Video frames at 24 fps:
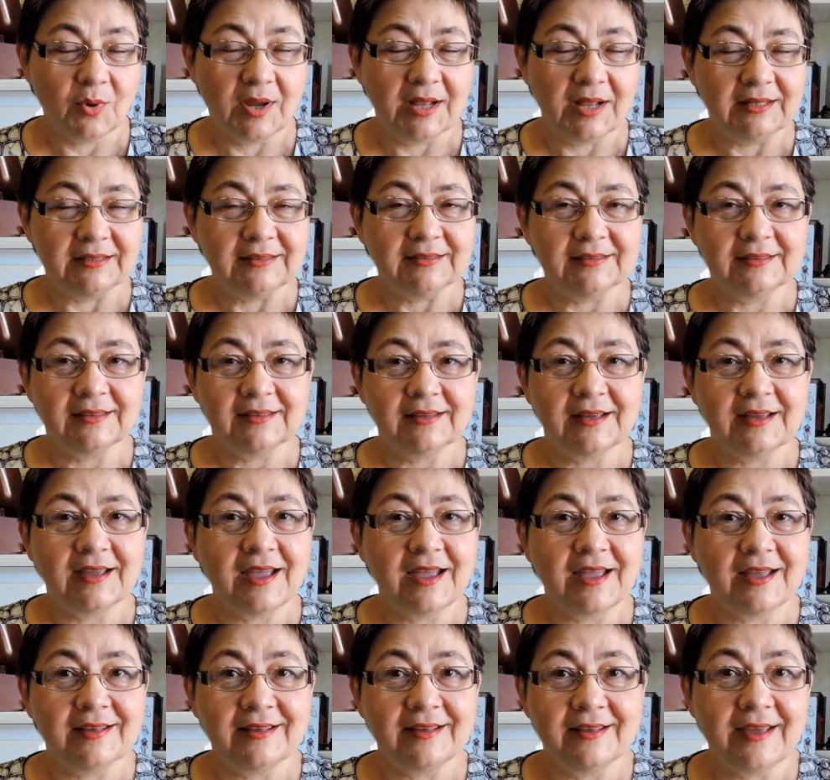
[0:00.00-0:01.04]
Well,
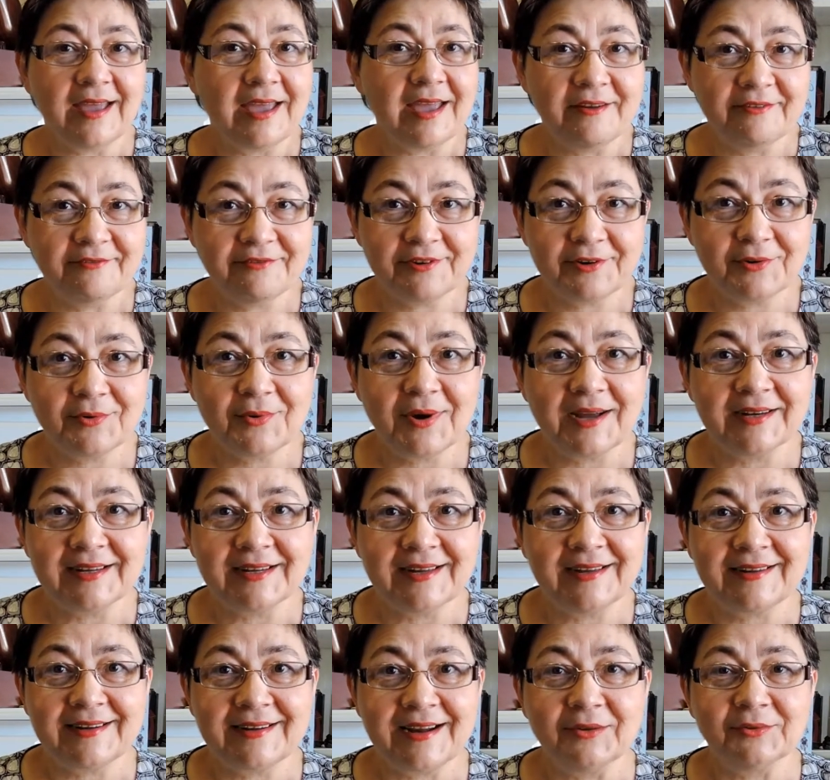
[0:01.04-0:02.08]

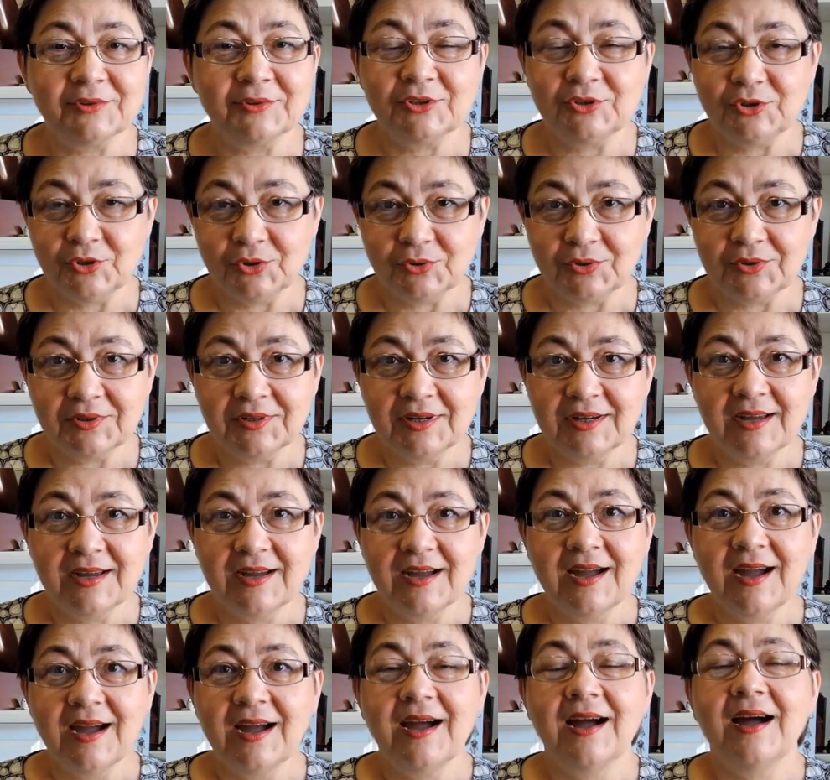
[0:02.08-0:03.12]
everyone around knew
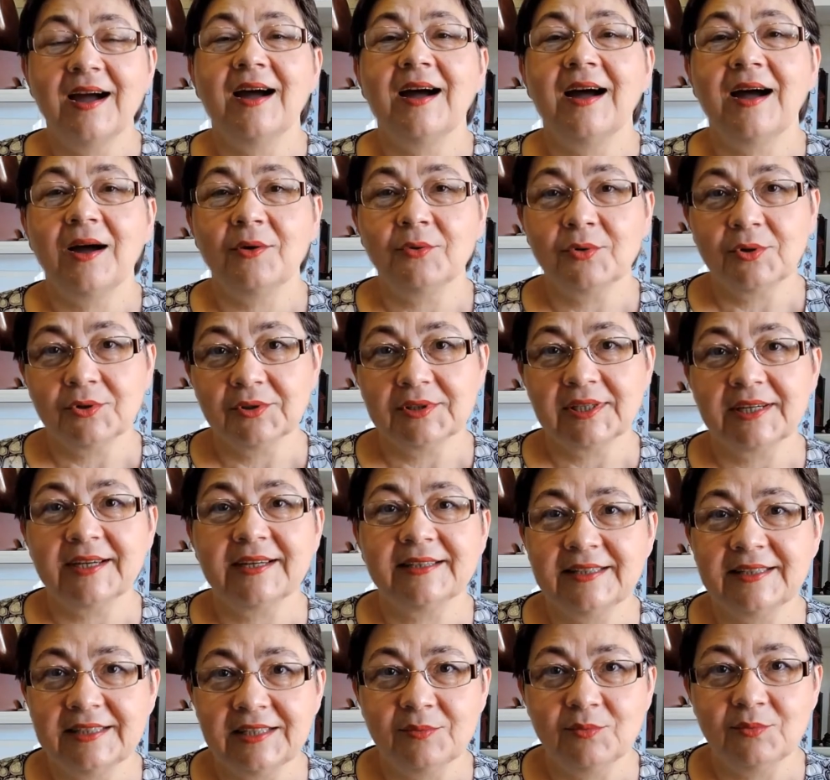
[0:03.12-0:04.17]
how good
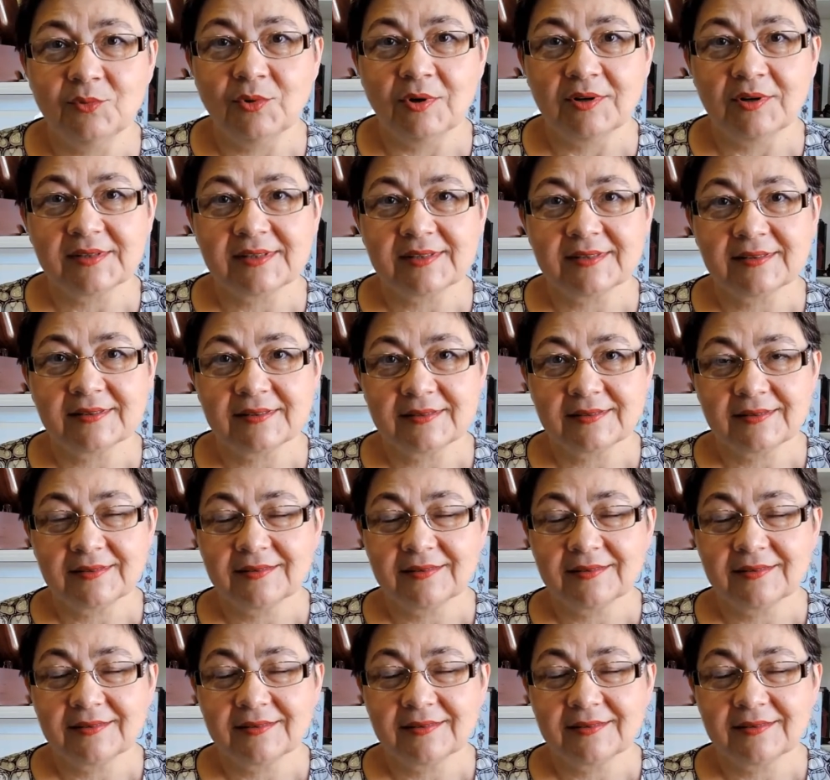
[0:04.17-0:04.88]
her team was,